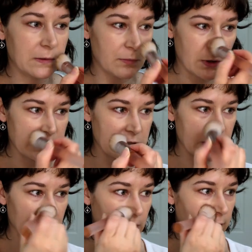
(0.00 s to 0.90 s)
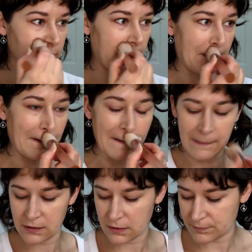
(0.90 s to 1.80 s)
brush can leave
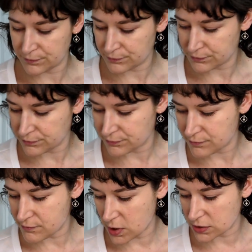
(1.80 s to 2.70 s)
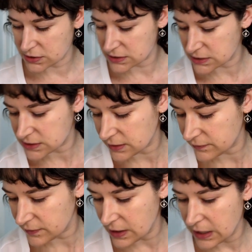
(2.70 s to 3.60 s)
marks and
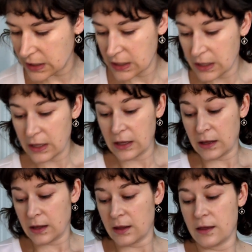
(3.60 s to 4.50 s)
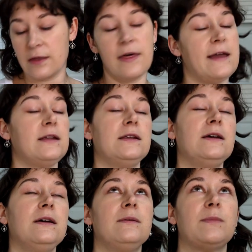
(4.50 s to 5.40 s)
stuff. Then
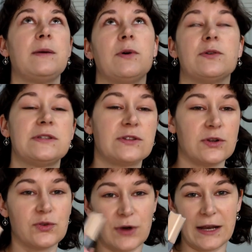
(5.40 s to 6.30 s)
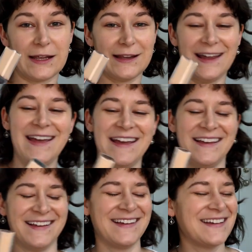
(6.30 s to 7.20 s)
my most dreaded
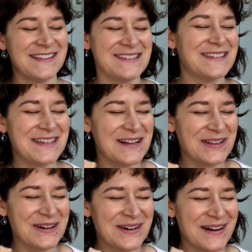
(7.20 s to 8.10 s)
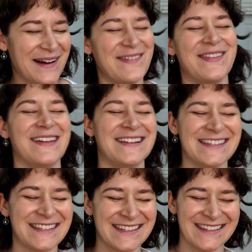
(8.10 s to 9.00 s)
concealer of
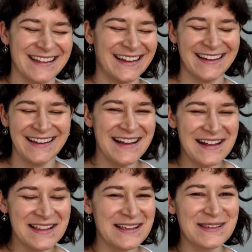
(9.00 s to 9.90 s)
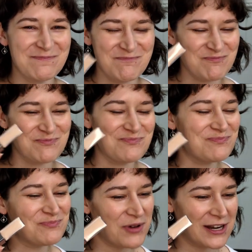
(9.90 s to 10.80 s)
this
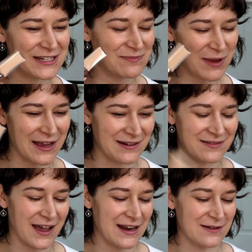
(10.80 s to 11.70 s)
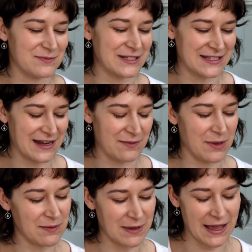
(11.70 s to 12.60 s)
Project Pan item does not
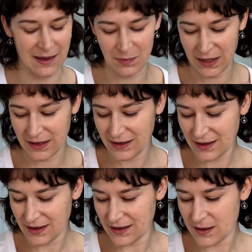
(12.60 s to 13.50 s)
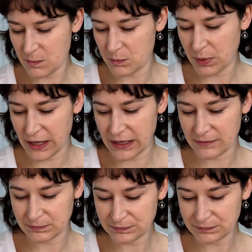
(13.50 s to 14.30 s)
make me happy, but